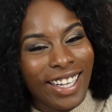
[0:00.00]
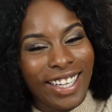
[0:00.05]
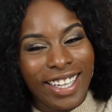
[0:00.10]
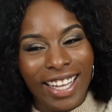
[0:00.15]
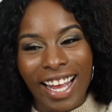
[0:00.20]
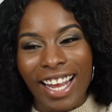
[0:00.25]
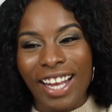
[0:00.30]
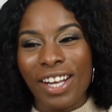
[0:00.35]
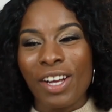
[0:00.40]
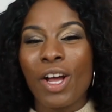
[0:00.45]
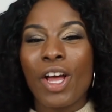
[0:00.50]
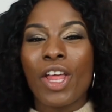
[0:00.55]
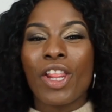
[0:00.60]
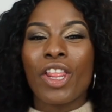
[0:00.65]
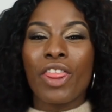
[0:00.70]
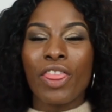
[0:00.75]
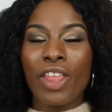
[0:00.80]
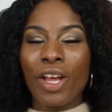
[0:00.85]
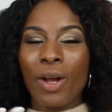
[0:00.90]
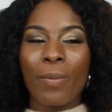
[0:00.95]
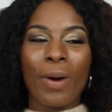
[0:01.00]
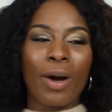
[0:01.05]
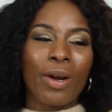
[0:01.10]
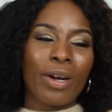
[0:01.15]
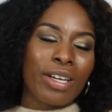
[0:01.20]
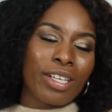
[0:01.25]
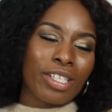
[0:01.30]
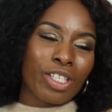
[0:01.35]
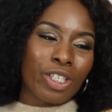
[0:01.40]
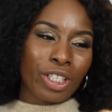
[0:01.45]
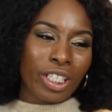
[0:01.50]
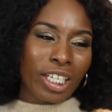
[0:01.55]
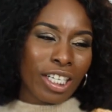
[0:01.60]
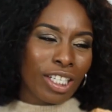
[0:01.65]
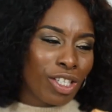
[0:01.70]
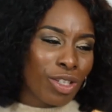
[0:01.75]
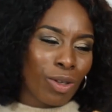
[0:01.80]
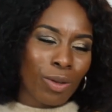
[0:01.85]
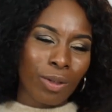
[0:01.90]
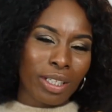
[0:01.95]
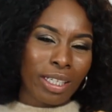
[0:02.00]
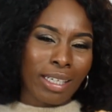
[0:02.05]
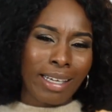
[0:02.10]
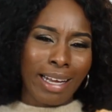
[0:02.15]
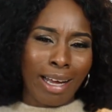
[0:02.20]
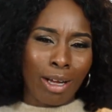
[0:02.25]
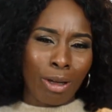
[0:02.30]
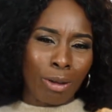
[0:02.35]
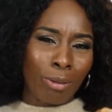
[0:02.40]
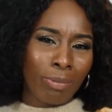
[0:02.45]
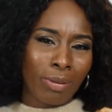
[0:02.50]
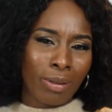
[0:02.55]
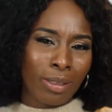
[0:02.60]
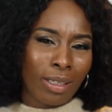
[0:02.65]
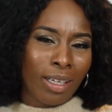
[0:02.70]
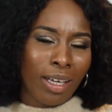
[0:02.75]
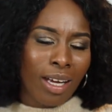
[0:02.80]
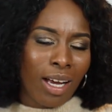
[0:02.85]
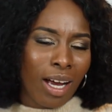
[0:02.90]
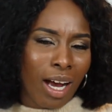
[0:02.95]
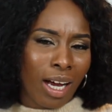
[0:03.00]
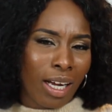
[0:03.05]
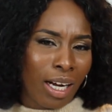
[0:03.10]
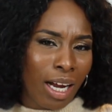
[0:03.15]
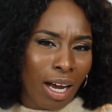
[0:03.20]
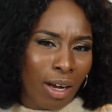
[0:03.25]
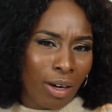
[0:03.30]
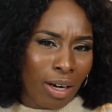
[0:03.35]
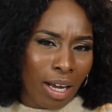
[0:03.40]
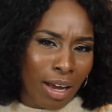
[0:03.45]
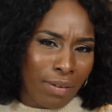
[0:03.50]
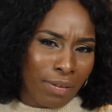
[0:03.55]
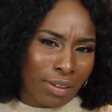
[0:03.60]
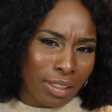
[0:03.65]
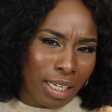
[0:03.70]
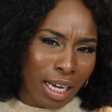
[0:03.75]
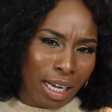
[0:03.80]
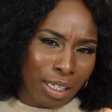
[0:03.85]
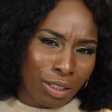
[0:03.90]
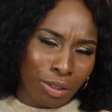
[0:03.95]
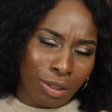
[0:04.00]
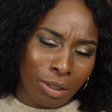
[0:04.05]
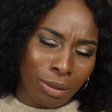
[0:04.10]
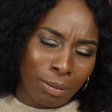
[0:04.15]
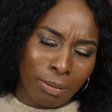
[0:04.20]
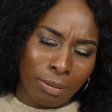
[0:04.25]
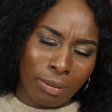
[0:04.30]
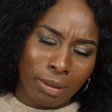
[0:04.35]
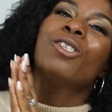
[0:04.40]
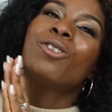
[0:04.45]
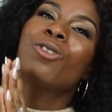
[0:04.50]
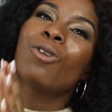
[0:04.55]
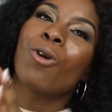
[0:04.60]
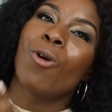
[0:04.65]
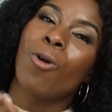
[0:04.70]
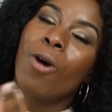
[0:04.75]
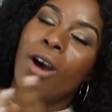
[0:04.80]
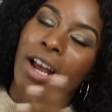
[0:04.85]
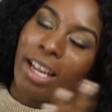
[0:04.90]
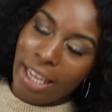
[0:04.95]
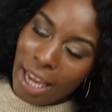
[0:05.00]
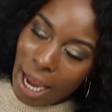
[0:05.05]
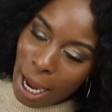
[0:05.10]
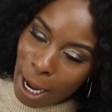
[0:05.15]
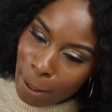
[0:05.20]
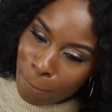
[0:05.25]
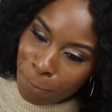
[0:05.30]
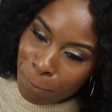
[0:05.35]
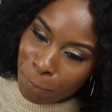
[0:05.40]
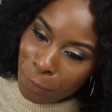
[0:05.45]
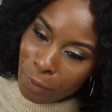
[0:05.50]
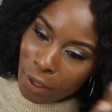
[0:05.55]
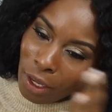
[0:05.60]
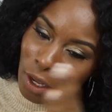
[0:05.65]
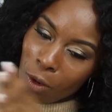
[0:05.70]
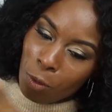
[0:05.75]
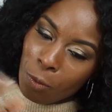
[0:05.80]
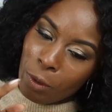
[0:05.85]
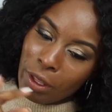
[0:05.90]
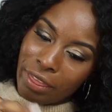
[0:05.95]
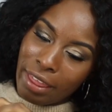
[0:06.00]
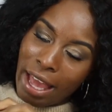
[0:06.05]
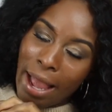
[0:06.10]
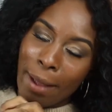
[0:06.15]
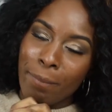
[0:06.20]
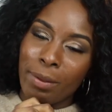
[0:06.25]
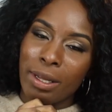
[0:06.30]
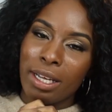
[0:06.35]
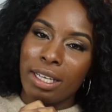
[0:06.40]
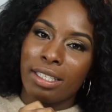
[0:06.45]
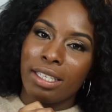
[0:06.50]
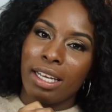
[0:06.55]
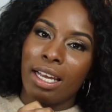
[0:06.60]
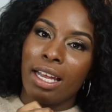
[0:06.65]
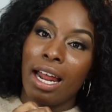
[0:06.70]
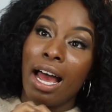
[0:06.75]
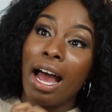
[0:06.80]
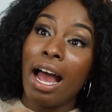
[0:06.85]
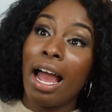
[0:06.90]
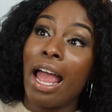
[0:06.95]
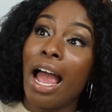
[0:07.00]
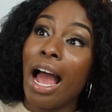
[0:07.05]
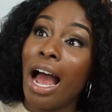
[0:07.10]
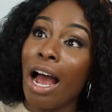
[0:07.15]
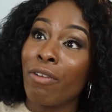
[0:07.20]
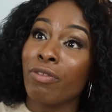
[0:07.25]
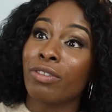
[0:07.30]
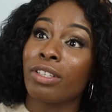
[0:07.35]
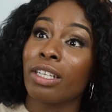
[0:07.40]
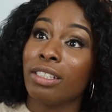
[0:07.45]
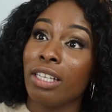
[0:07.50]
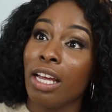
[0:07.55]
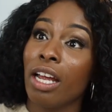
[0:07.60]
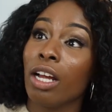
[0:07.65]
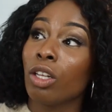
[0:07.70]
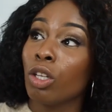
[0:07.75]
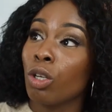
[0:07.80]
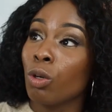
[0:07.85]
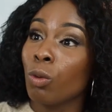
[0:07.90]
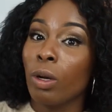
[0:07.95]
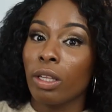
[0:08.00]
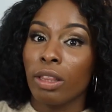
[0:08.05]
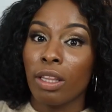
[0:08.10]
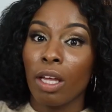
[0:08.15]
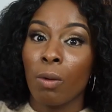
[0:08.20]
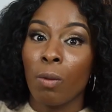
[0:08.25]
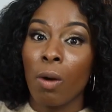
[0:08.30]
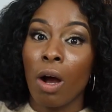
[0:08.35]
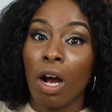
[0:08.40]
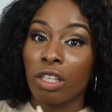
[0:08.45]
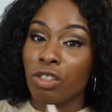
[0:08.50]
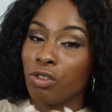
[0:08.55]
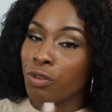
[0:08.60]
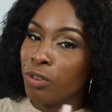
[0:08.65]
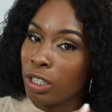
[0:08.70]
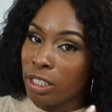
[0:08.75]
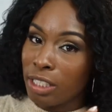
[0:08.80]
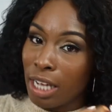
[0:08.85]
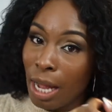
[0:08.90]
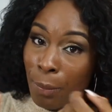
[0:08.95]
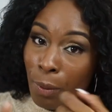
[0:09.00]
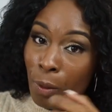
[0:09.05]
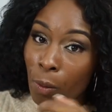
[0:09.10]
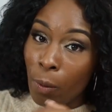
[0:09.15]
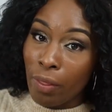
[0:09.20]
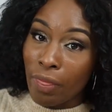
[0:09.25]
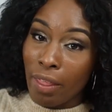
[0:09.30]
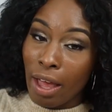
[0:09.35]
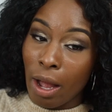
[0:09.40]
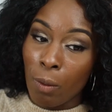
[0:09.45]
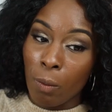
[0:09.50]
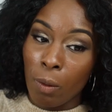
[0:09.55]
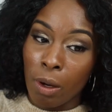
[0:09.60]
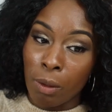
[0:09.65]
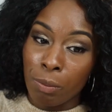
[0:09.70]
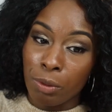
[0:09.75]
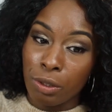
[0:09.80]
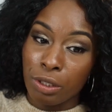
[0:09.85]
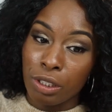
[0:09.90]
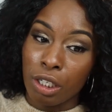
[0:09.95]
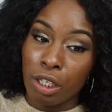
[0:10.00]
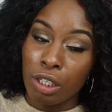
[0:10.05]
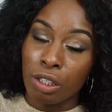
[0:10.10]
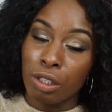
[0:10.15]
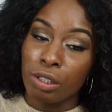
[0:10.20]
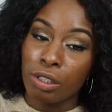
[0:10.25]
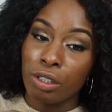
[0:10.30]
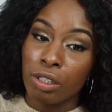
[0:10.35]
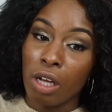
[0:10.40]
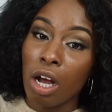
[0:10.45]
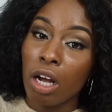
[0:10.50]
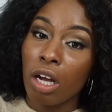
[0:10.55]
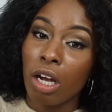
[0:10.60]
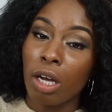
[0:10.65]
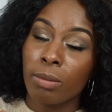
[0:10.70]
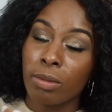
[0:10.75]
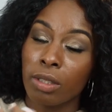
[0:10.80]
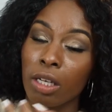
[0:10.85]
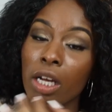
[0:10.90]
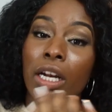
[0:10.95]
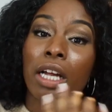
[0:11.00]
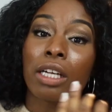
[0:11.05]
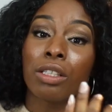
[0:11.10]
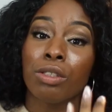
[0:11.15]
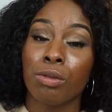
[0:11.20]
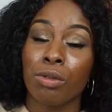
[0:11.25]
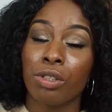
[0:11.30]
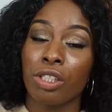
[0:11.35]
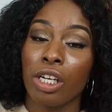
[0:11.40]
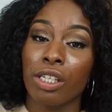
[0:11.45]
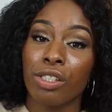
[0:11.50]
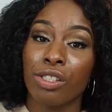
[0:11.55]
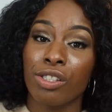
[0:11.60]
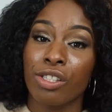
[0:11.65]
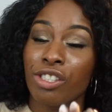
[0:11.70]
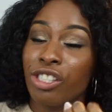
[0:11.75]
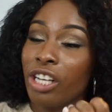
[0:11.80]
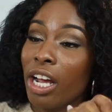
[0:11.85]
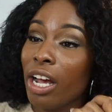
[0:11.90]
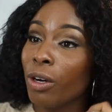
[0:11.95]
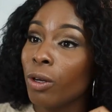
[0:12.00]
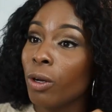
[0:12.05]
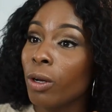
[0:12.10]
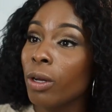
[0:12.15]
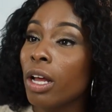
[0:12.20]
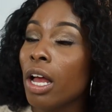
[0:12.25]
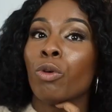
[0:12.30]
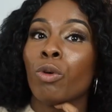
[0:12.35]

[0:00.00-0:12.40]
Like, the thing about it is your kids don't need help on how to have a tantrum. So again, with that being said, I have to tailor what they watch. For example, when that one particular song comes on, I do change the channel.